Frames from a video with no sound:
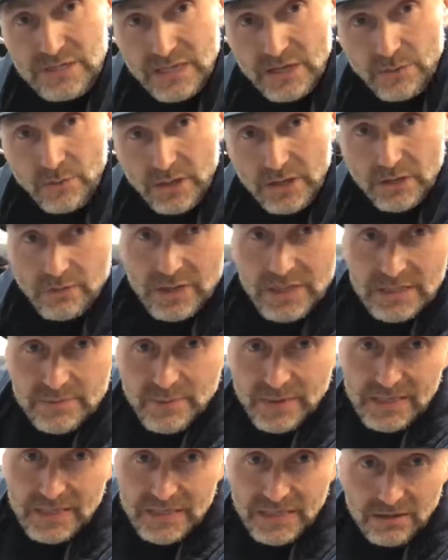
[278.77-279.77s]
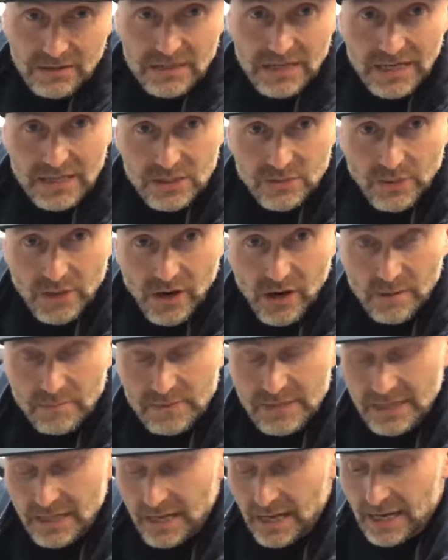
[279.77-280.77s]
thing you want to do with these big single-sided swing
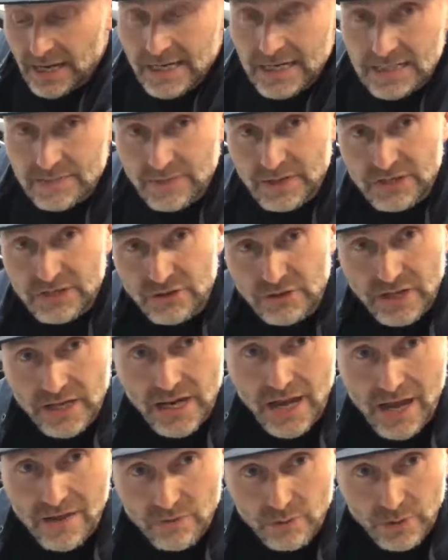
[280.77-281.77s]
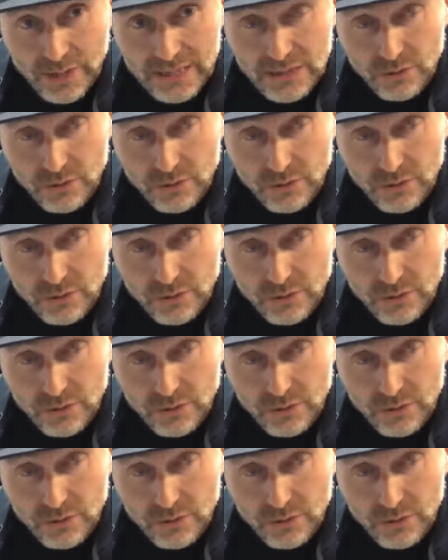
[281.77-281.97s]
arms is make sure that you have the right